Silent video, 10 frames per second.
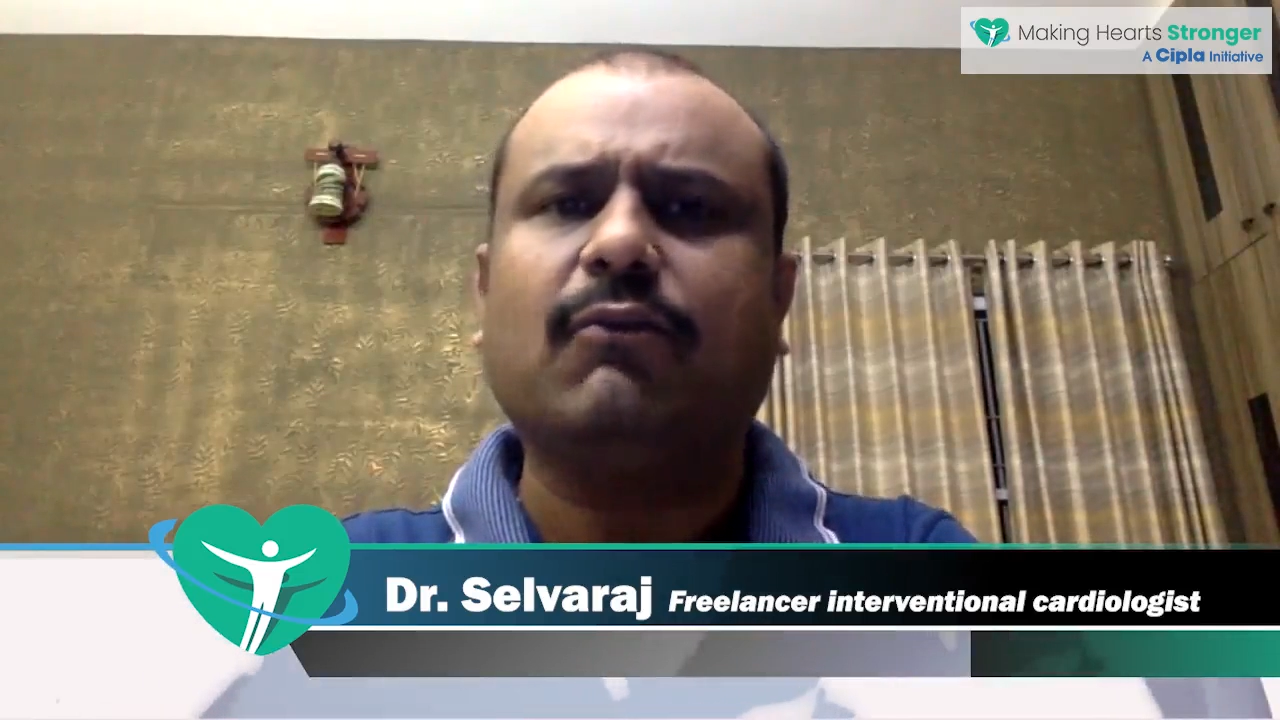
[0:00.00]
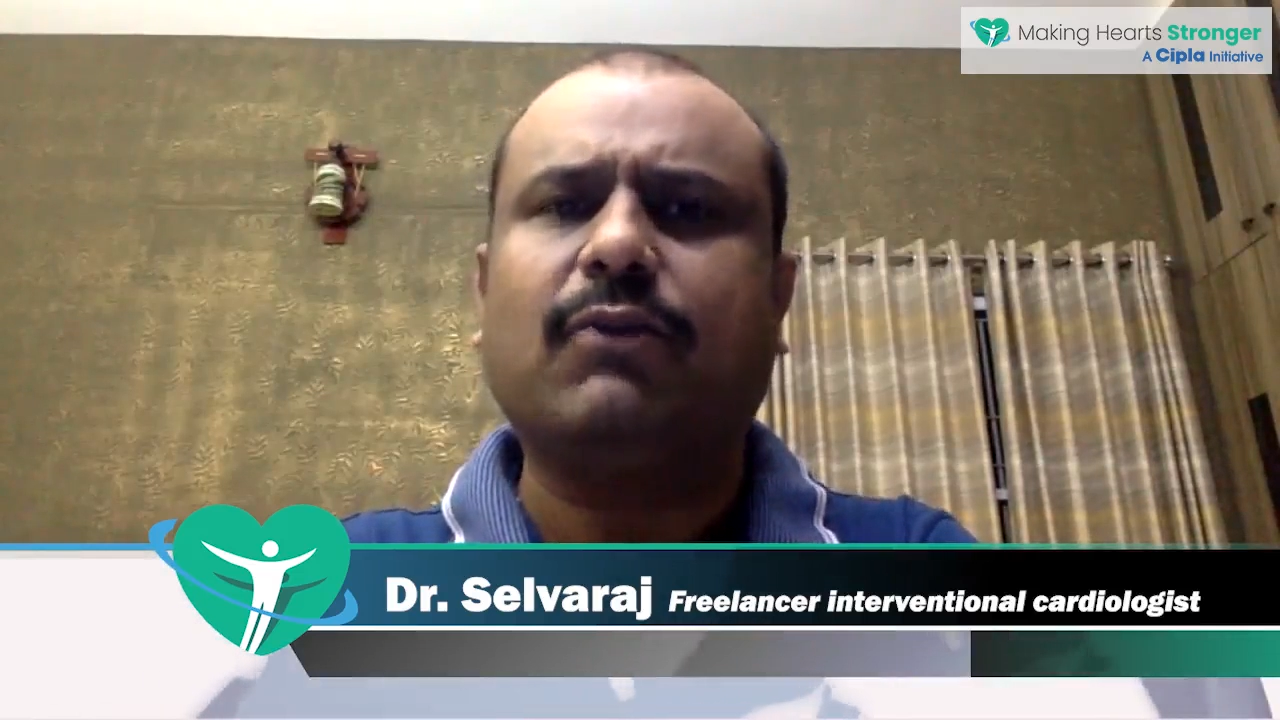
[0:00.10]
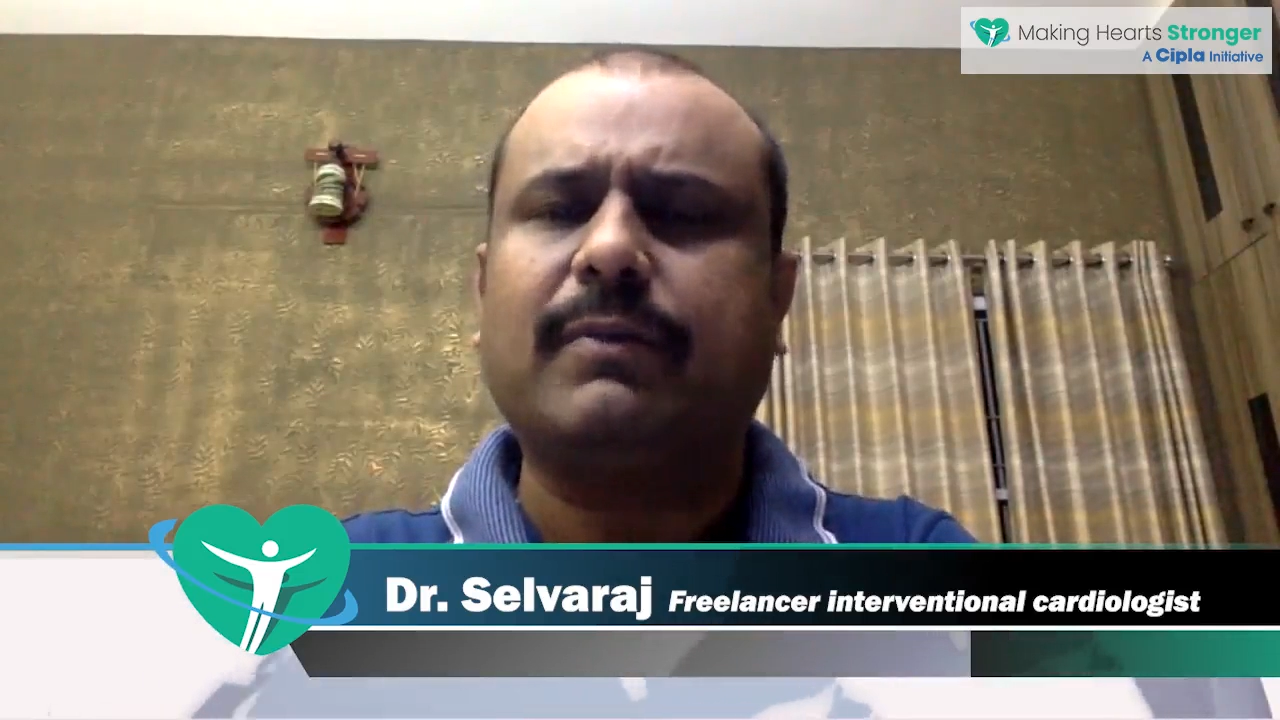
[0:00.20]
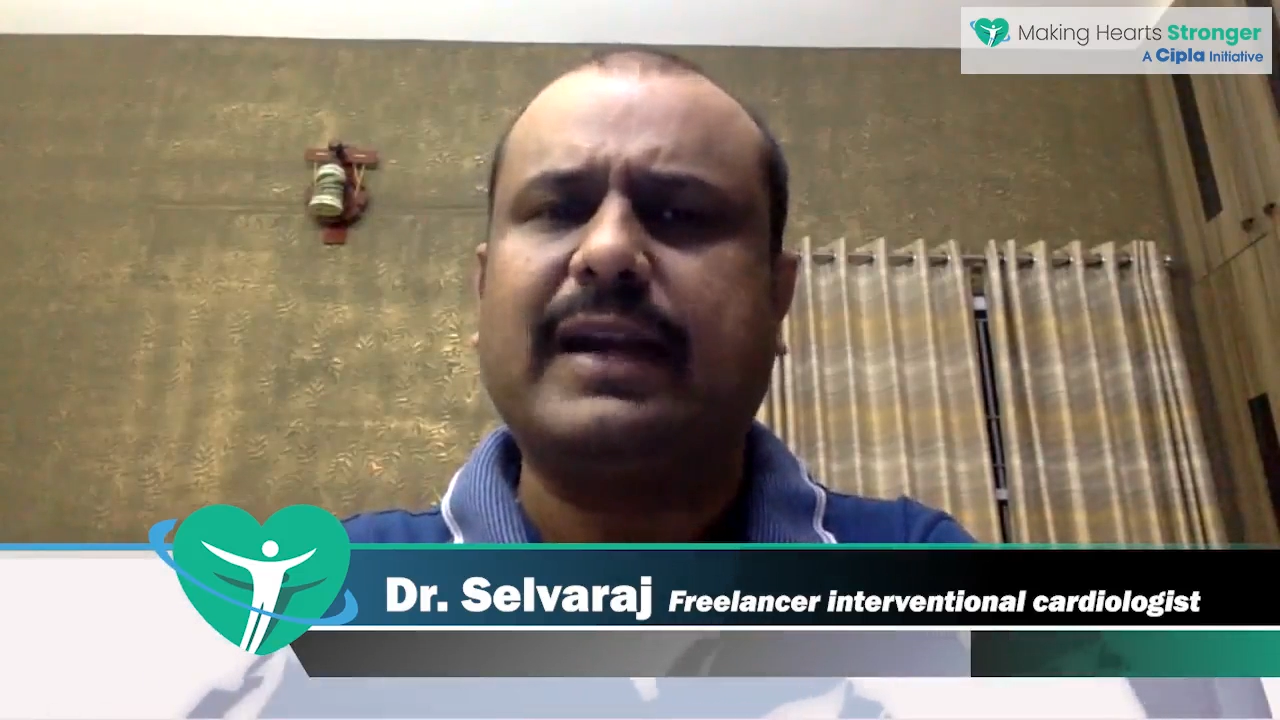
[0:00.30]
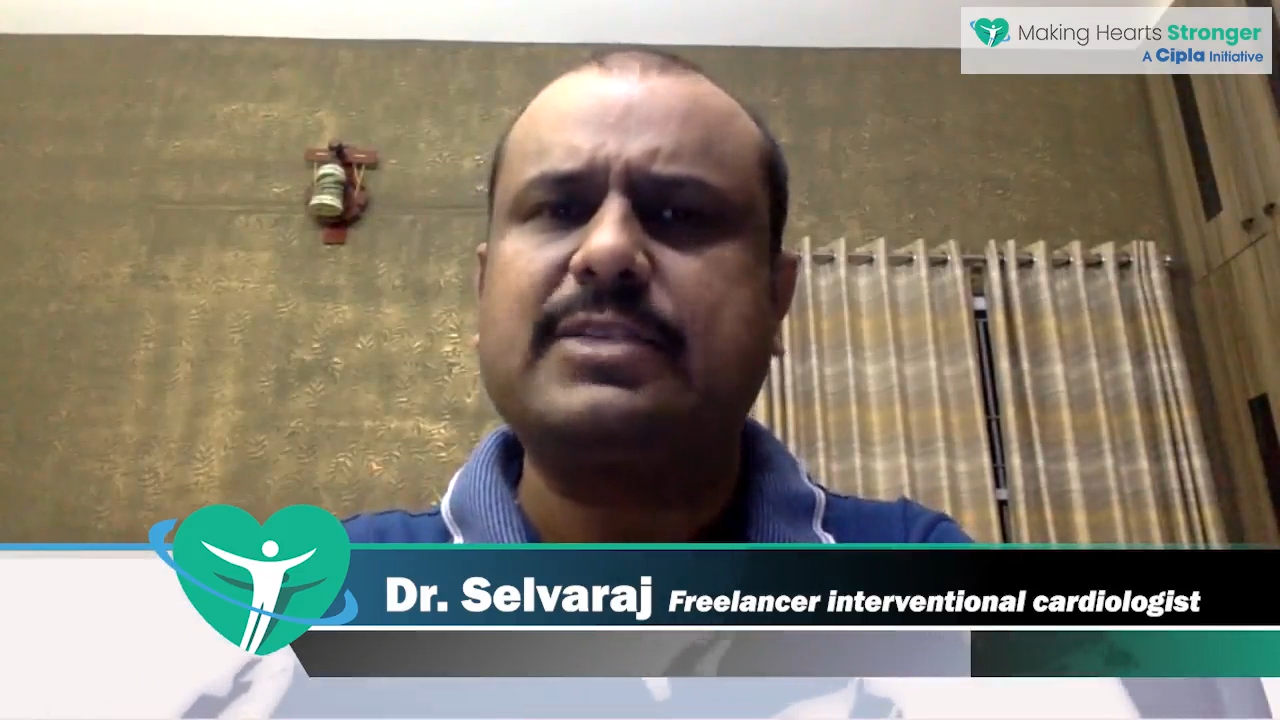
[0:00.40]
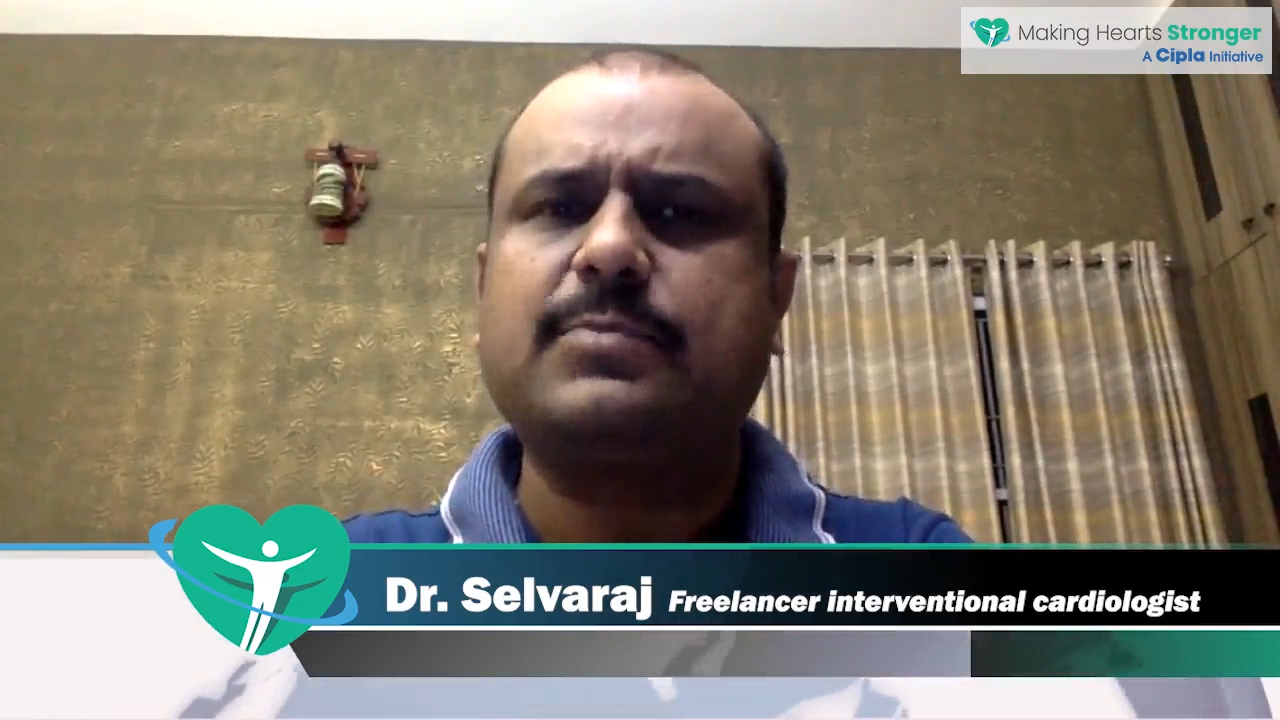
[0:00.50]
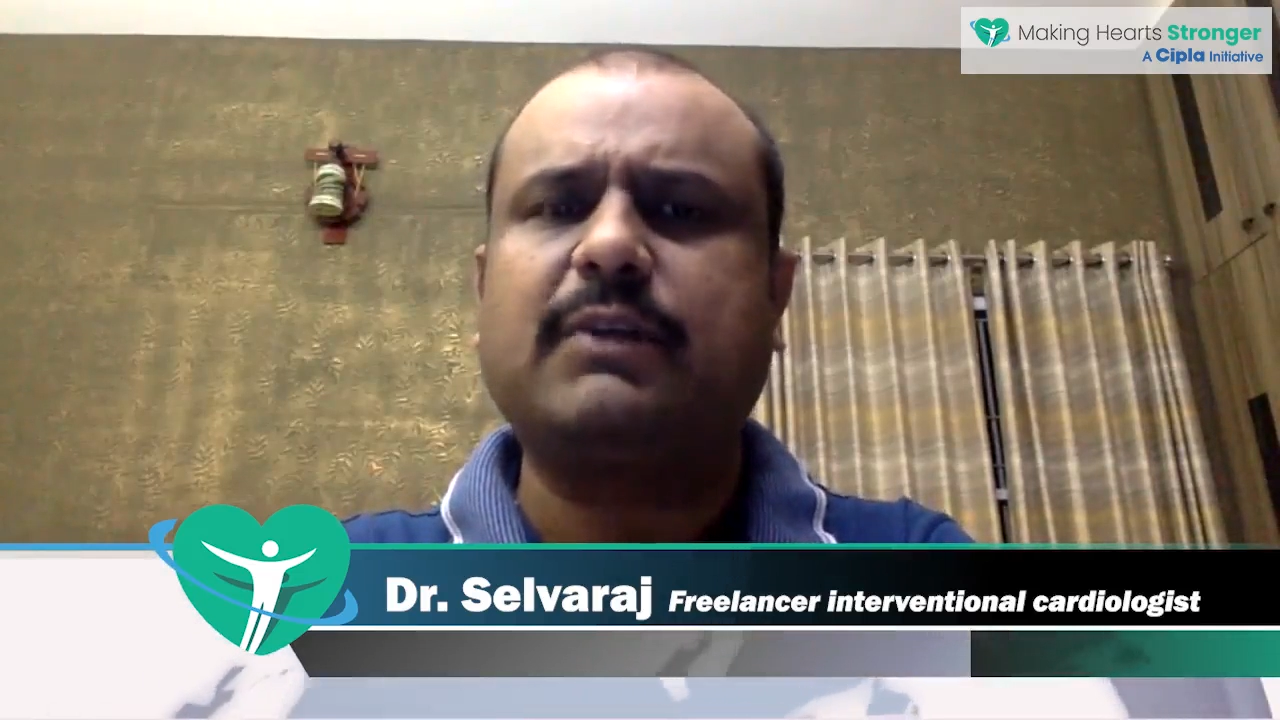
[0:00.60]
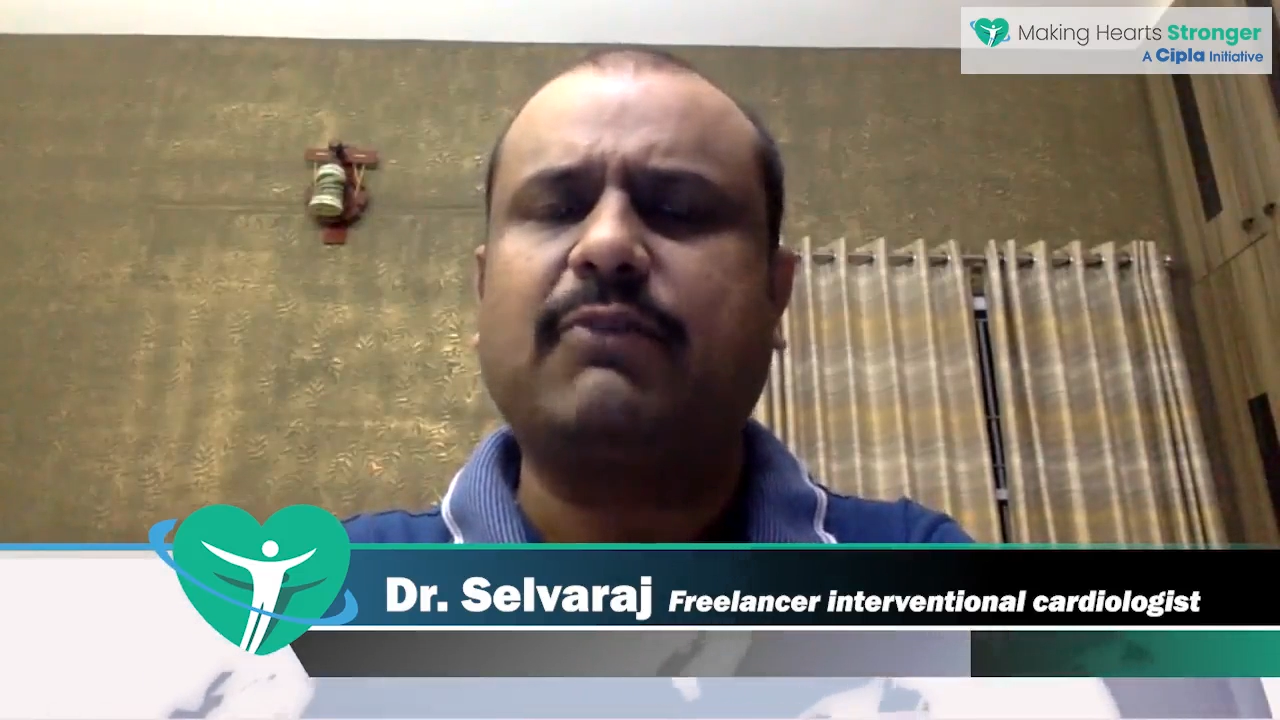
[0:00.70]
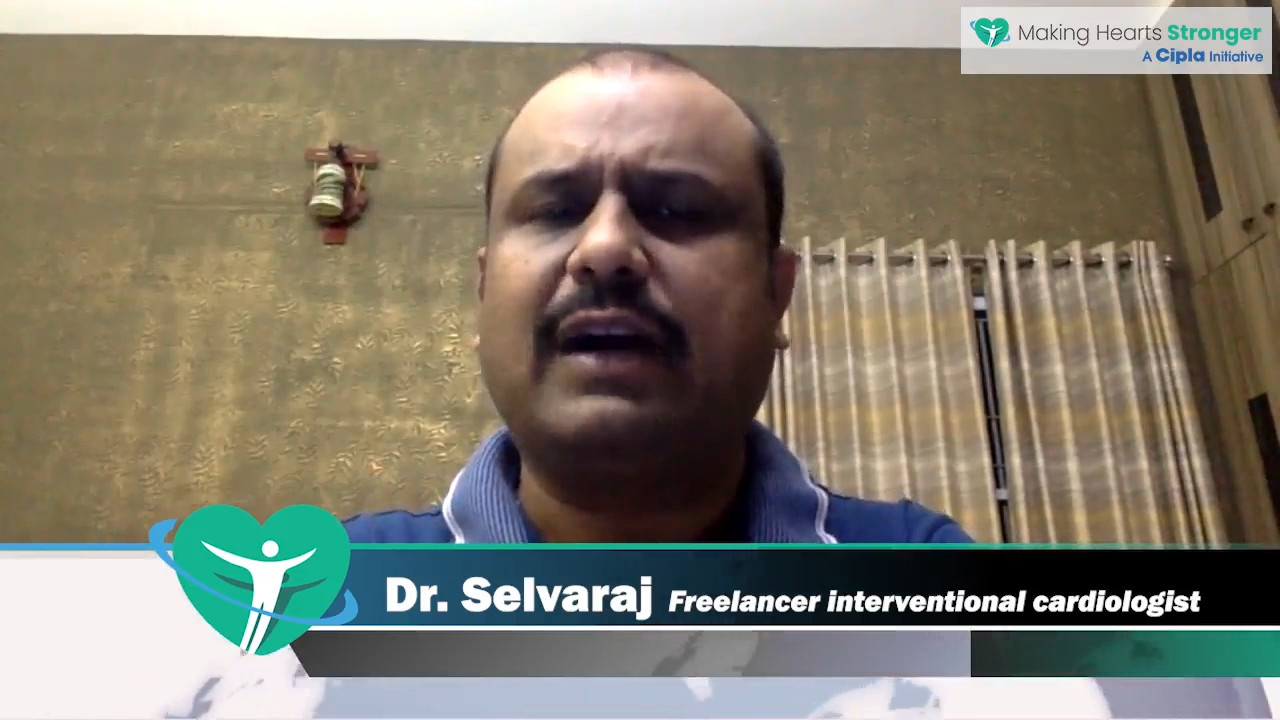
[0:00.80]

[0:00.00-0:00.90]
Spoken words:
for management of